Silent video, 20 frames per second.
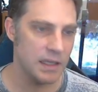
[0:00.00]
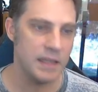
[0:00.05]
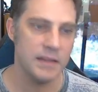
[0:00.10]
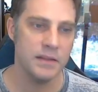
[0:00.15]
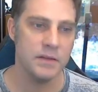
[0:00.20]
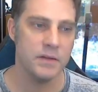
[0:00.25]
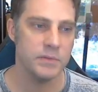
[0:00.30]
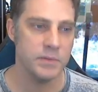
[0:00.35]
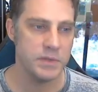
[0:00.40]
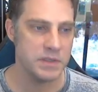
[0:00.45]

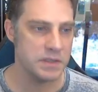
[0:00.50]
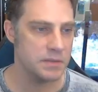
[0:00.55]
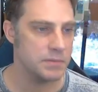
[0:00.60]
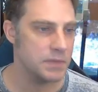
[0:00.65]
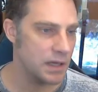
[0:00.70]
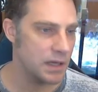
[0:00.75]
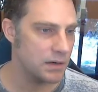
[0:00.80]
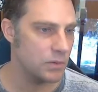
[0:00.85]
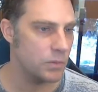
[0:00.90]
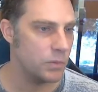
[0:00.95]
and along with
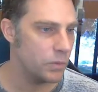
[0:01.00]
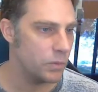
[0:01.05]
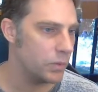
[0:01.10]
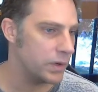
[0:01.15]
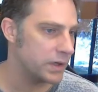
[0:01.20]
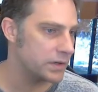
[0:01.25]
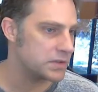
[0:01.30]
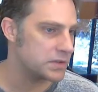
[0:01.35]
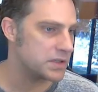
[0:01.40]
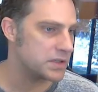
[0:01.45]
some kind of
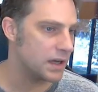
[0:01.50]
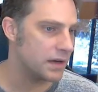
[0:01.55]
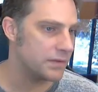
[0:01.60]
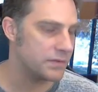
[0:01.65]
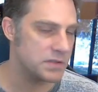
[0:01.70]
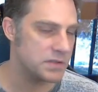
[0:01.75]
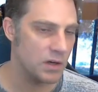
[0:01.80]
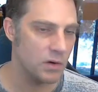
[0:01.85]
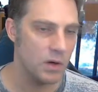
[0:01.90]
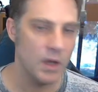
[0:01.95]
weird stuff.